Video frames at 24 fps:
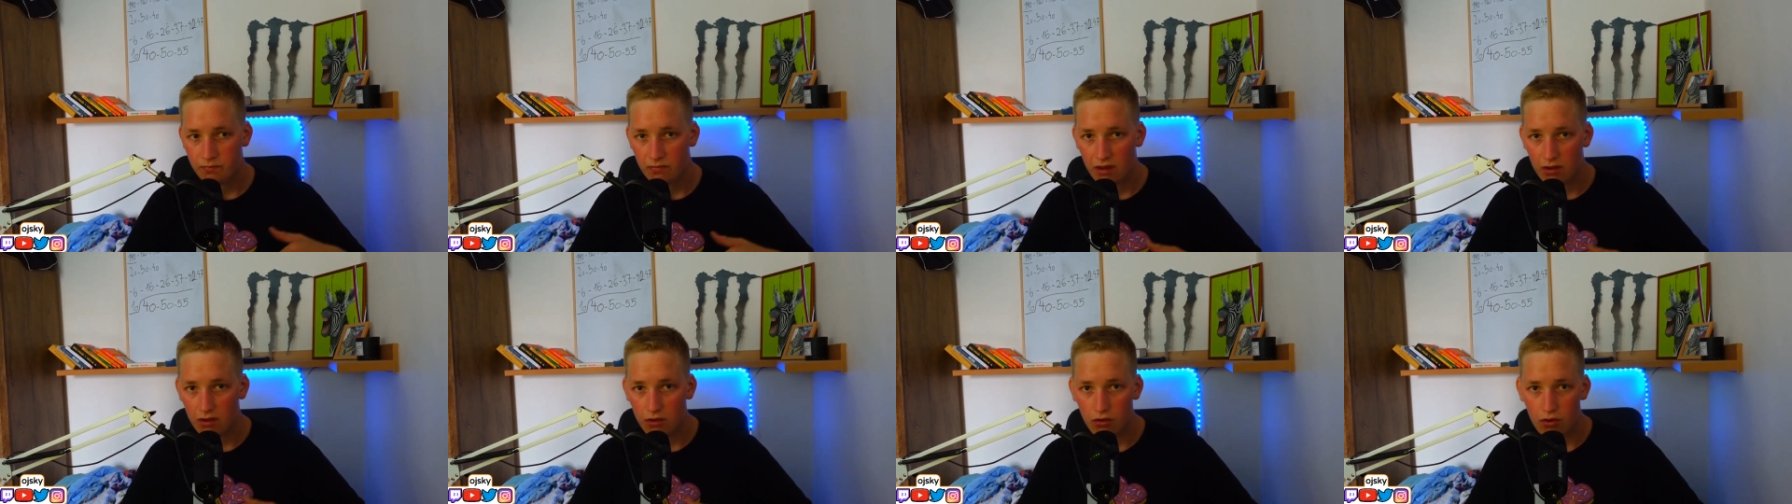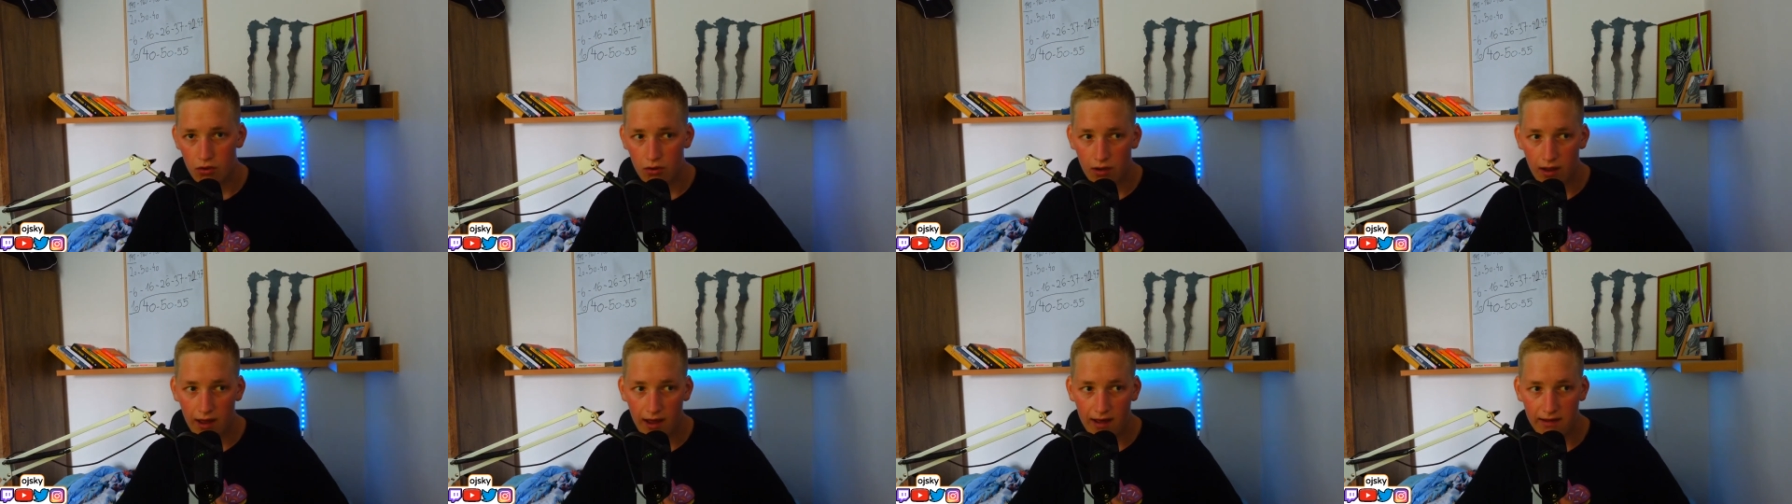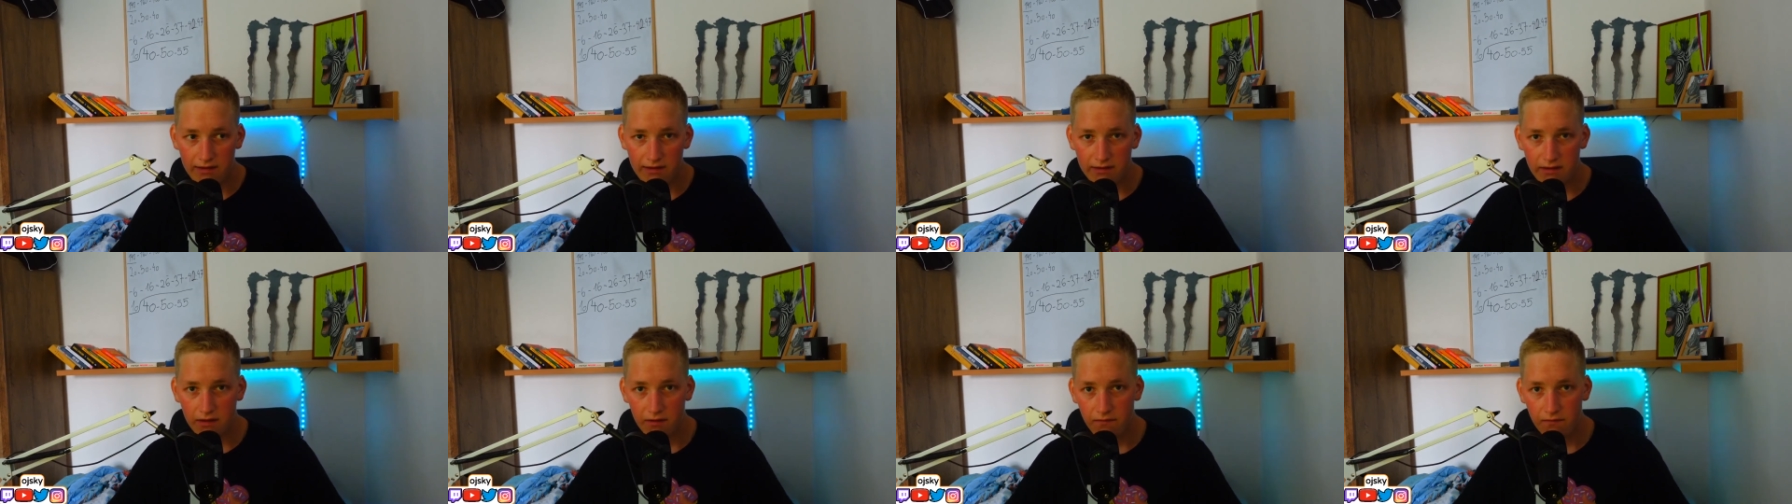You
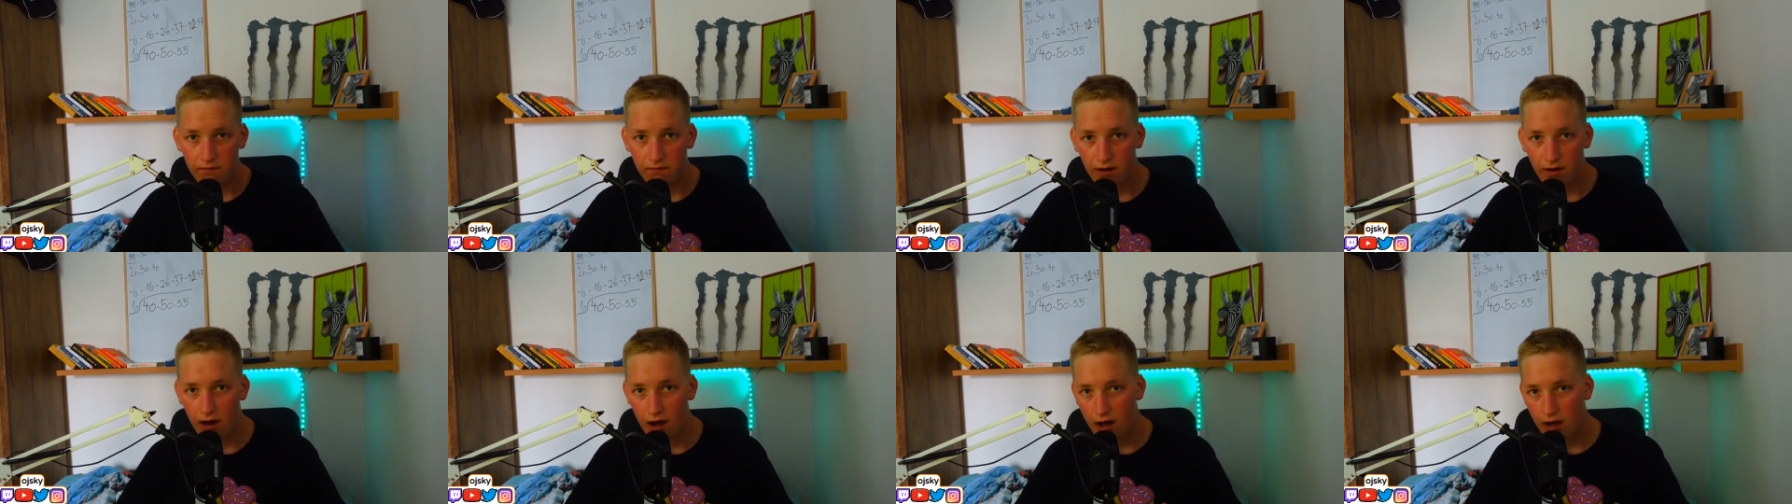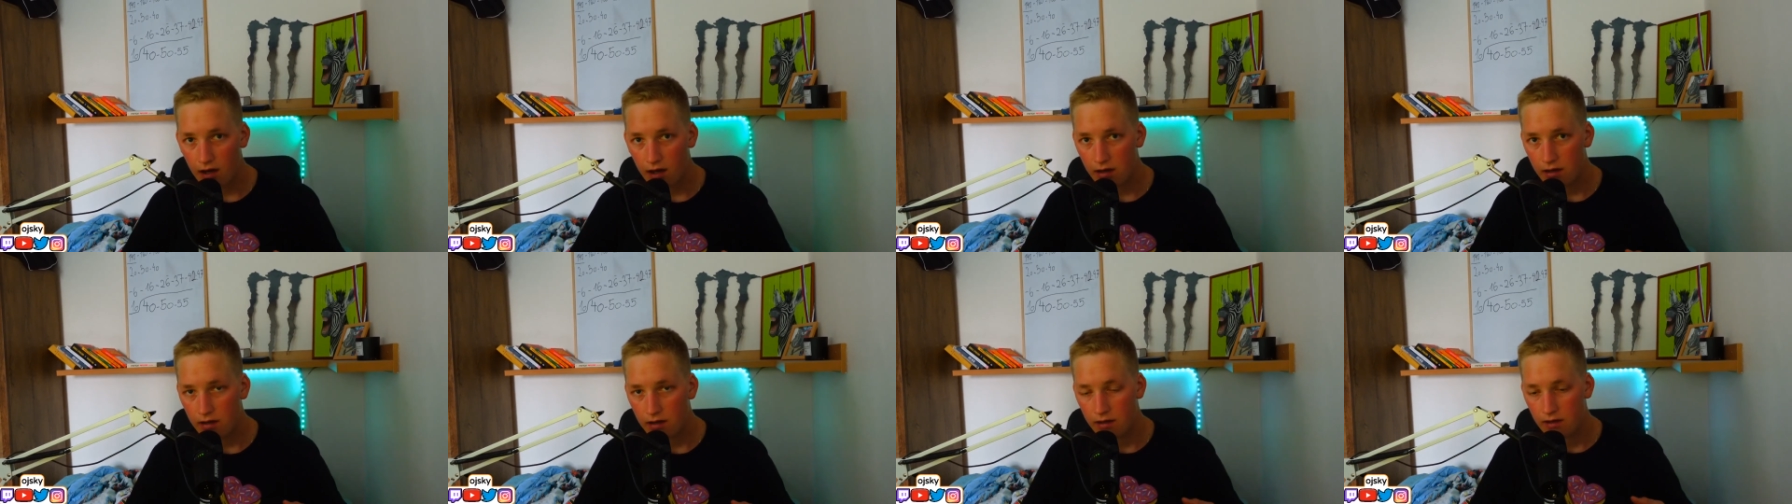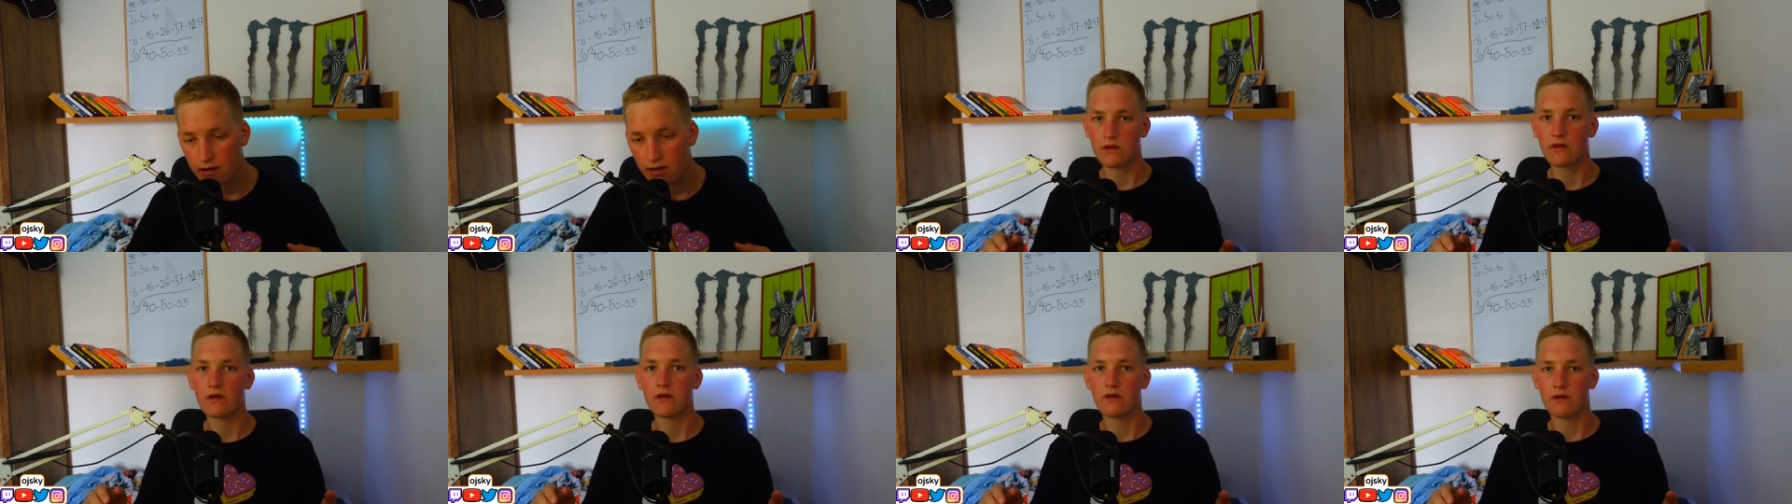lazy fuck.
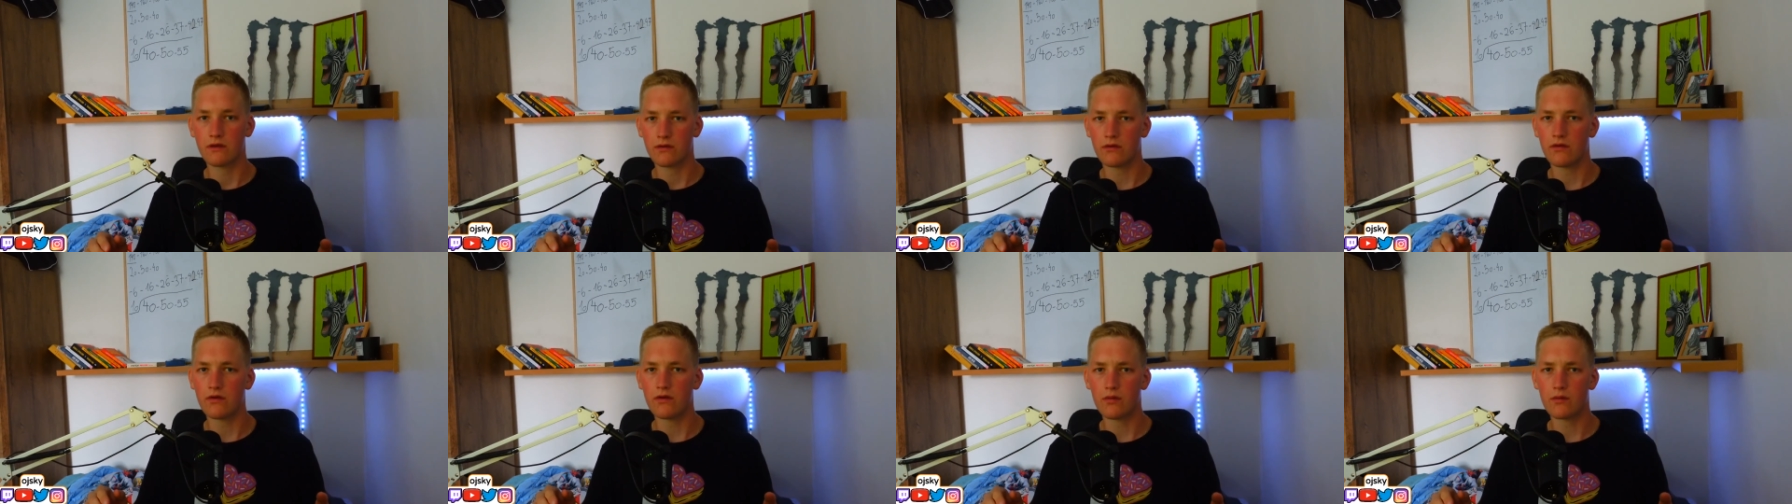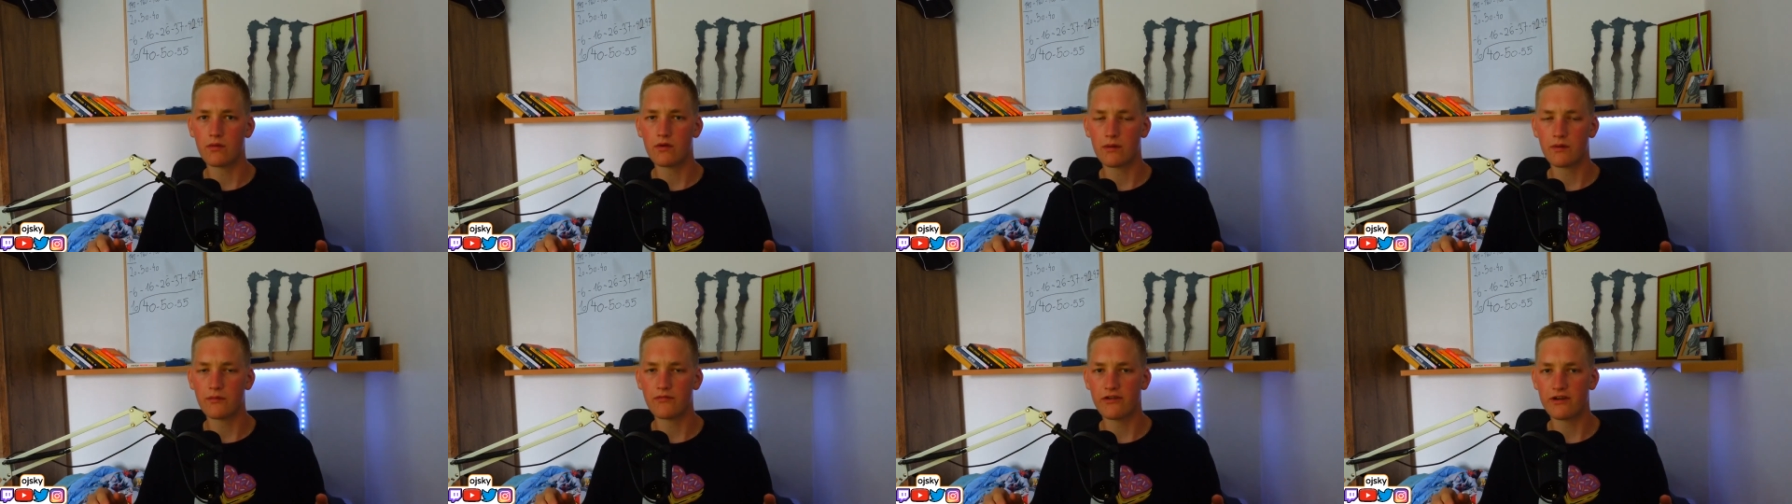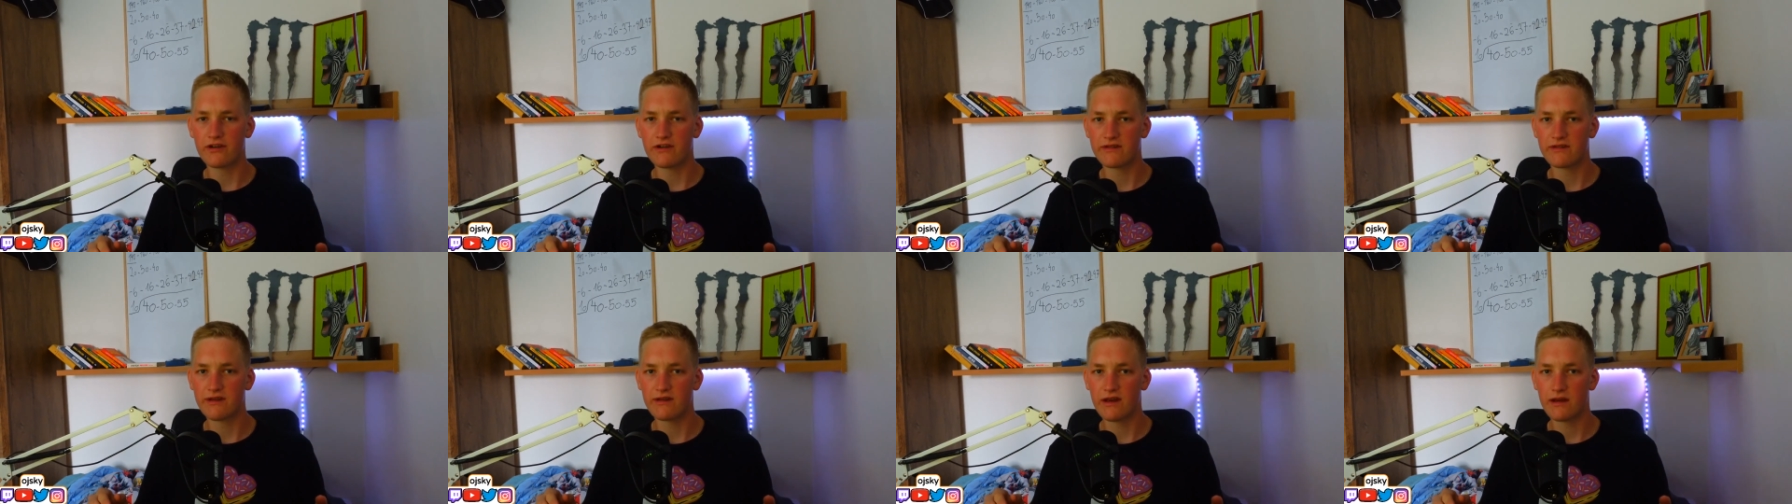You know what I'm trying to
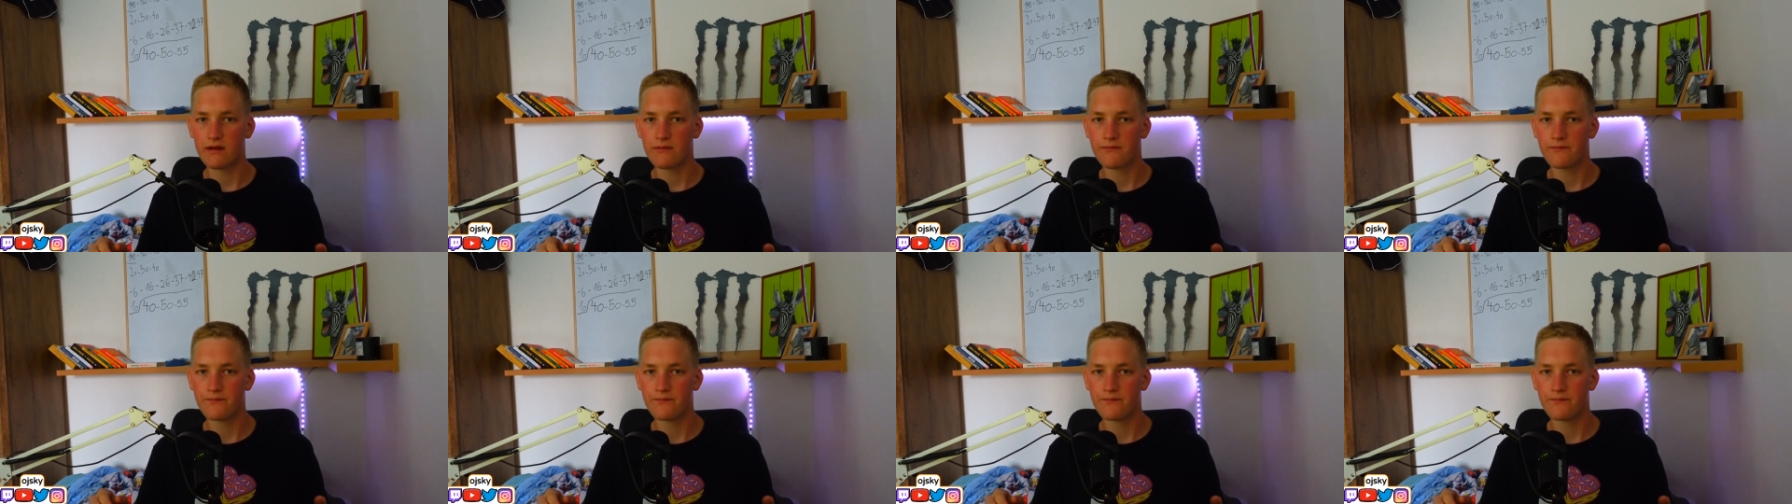say?